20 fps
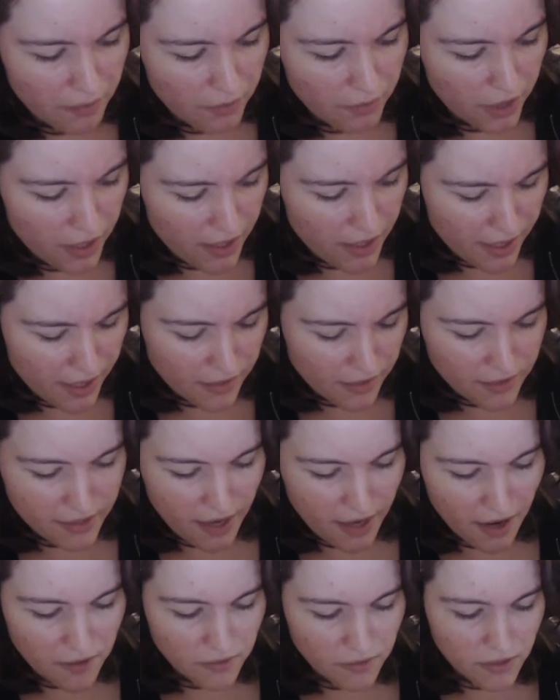blocking out
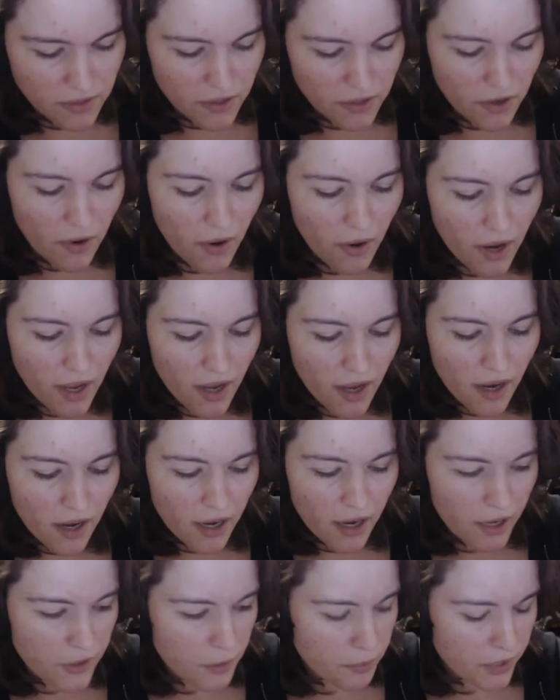sound. So
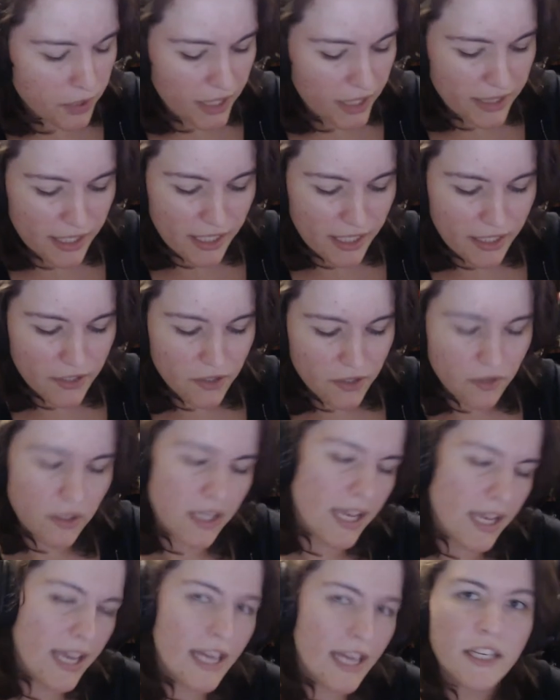uh, you plug that into
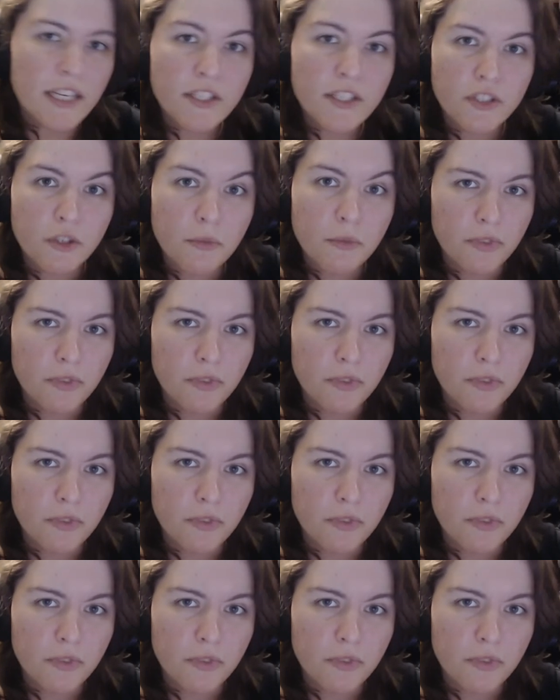the handy zoom,